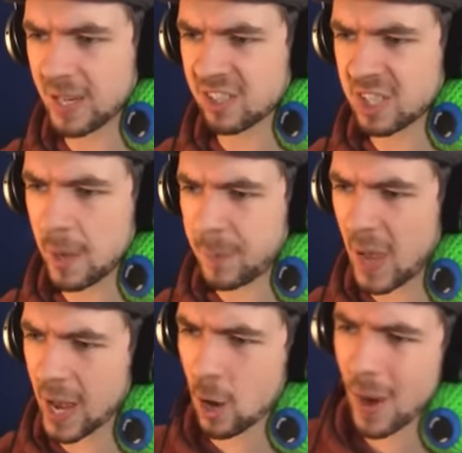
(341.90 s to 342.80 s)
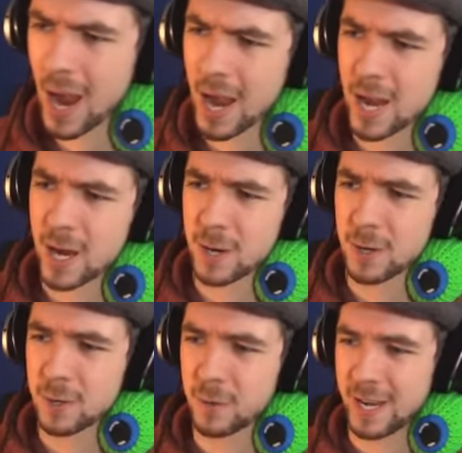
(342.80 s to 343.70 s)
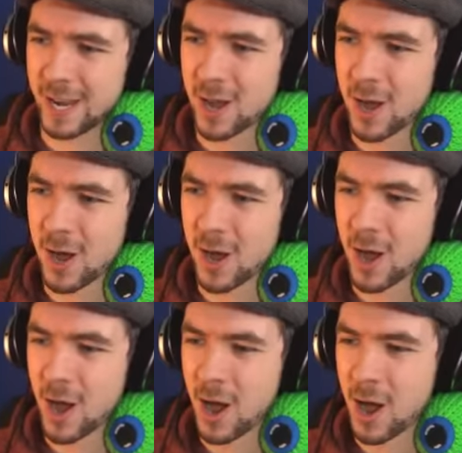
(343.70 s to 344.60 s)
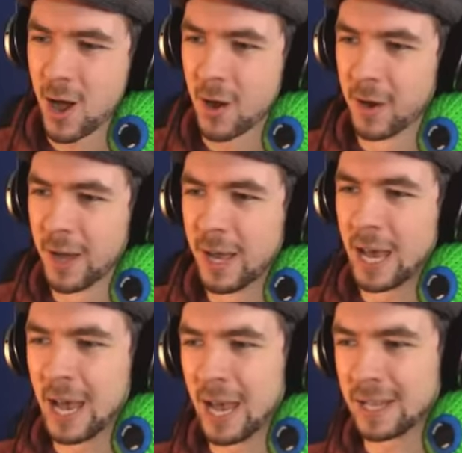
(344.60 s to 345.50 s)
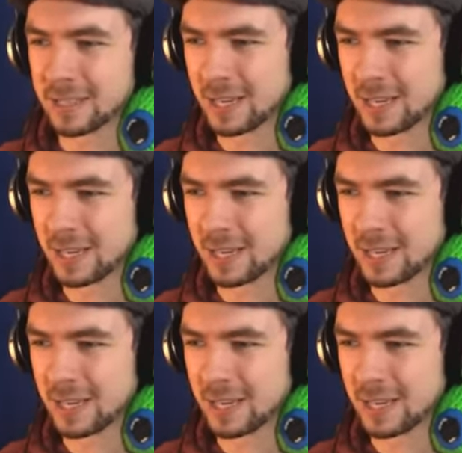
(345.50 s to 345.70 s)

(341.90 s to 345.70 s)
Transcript: and a skip and away we go! And,